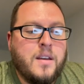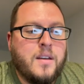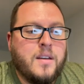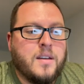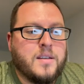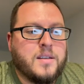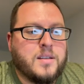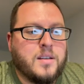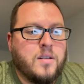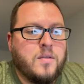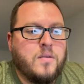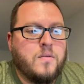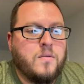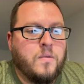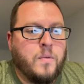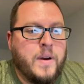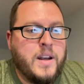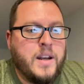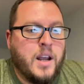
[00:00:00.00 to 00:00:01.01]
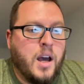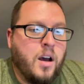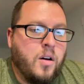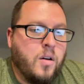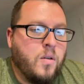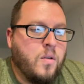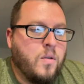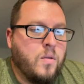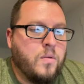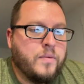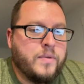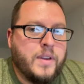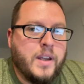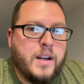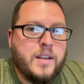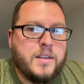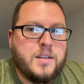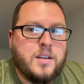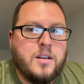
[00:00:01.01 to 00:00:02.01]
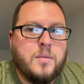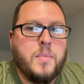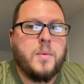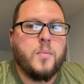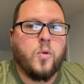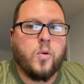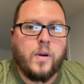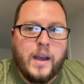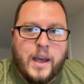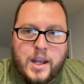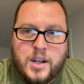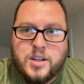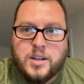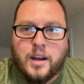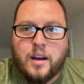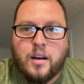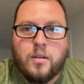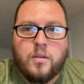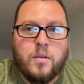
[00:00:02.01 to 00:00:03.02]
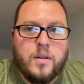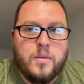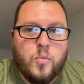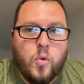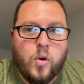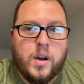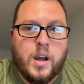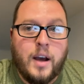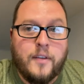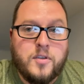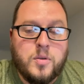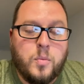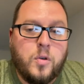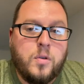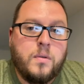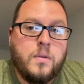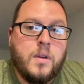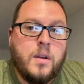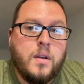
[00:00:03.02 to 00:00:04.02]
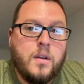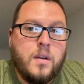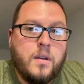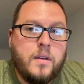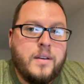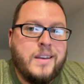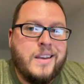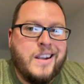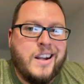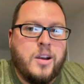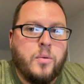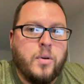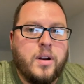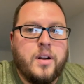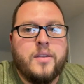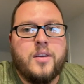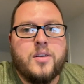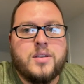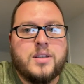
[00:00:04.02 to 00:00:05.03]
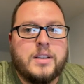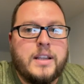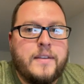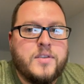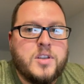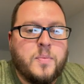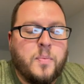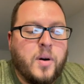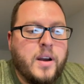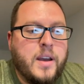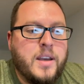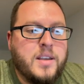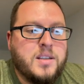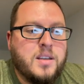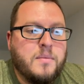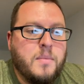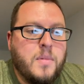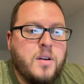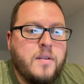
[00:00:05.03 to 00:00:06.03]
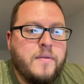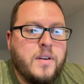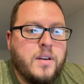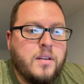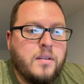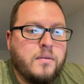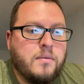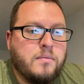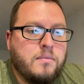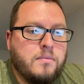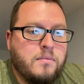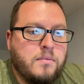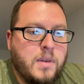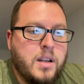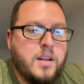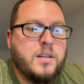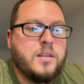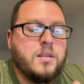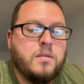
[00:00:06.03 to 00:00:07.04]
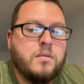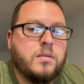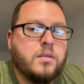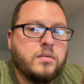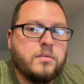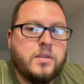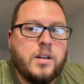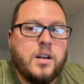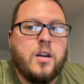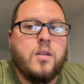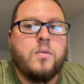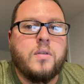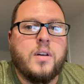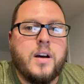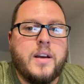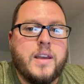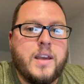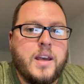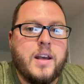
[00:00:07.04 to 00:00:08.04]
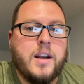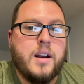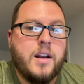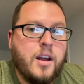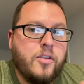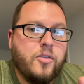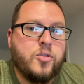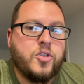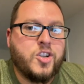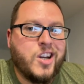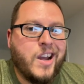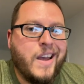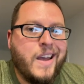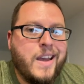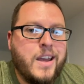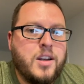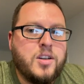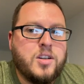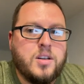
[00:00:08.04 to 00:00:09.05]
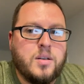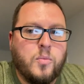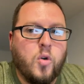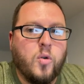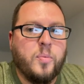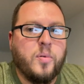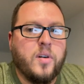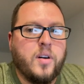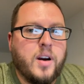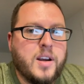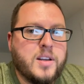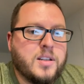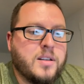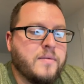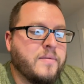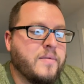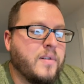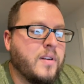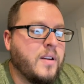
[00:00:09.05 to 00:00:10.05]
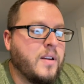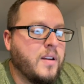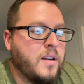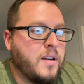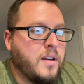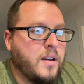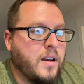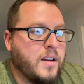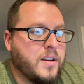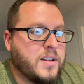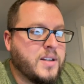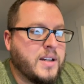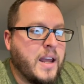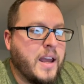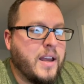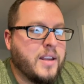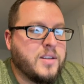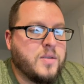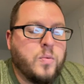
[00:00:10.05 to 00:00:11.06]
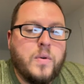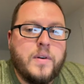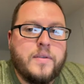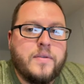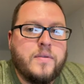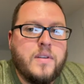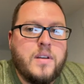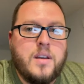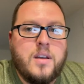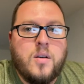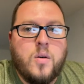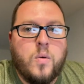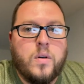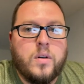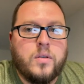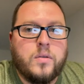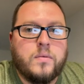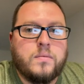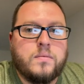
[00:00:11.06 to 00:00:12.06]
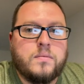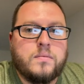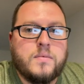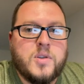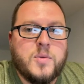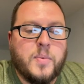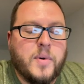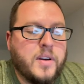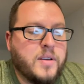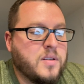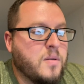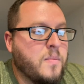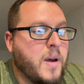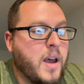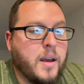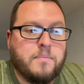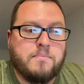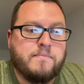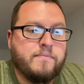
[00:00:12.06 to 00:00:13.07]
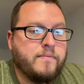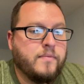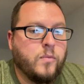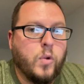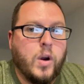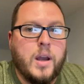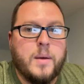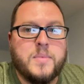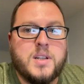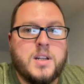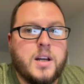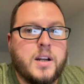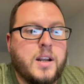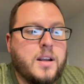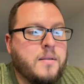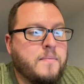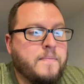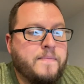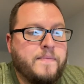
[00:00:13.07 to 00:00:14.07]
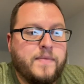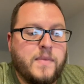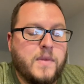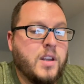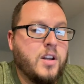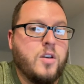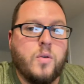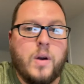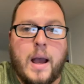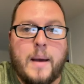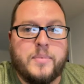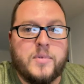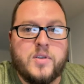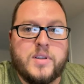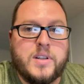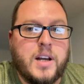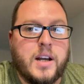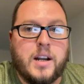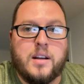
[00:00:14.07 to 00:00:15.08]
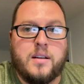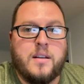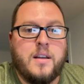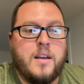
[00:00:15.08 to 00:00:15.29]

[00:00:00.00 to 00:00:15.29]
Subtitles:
So we know that it's going to be more agile and more comfortable getting rid of those leaf springs and moving into, again, another change, a more progressive stance with the coil springs in the back. Ram's done it. The new Raptor's done it.